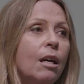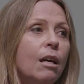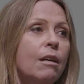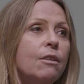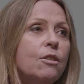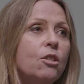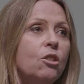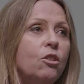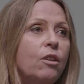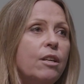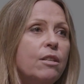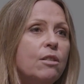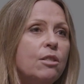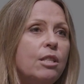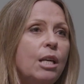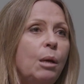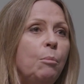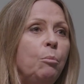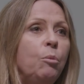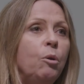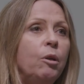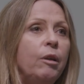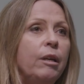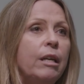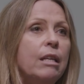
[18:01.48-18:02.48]
Stress
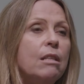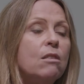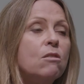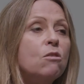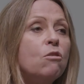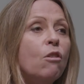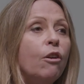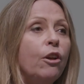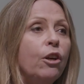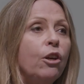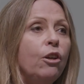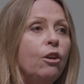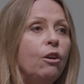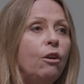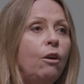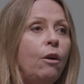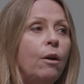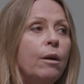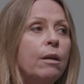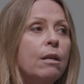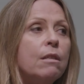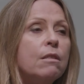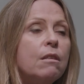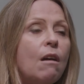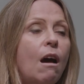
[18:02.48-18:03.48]
temporary, it's not a cure,
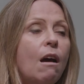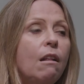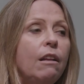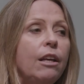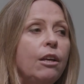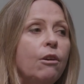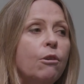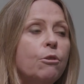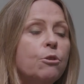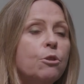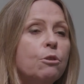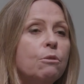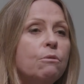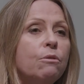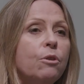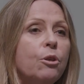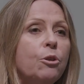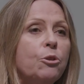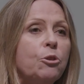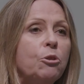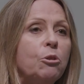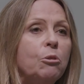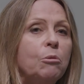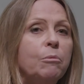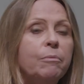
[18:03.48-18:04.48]
and it's highly
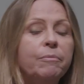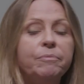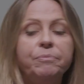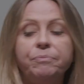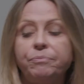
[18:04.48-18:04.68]
controversial.